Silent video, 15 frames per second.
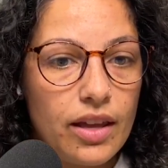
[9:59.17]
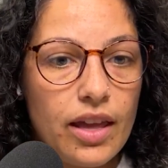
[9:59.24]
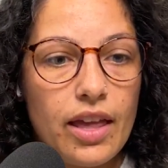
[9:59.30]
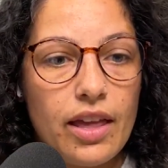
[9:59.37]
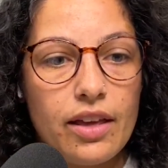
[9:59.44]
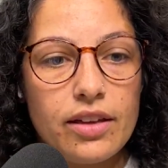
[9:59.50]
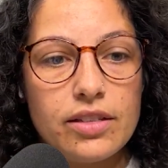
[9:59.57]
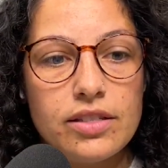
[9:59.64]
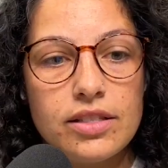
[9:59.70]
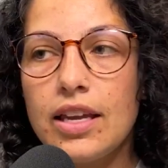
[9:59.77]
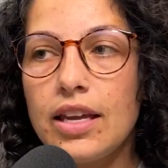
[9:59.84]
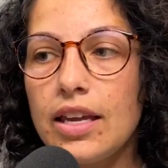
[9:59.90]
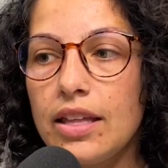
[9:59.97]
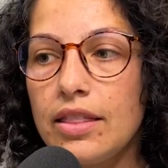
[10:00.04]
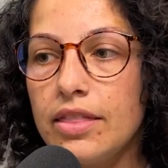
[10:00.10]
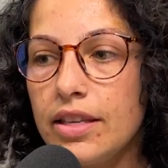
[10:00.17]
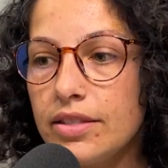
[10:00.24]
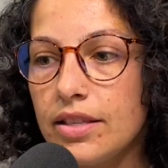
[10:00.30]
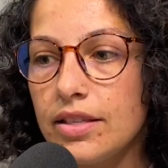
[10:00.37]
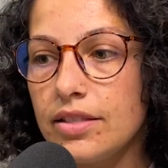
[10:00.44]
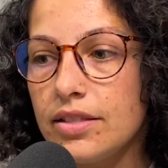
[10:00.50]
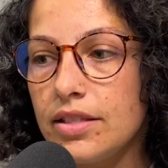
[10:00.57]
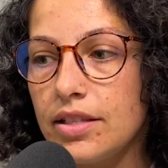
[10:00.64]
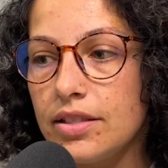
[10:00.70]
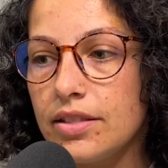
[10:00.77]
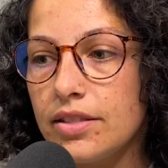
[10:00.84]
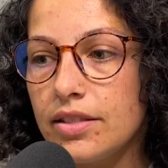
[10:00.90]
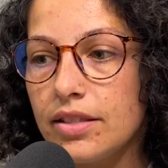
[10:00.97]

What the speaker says: And in this instance,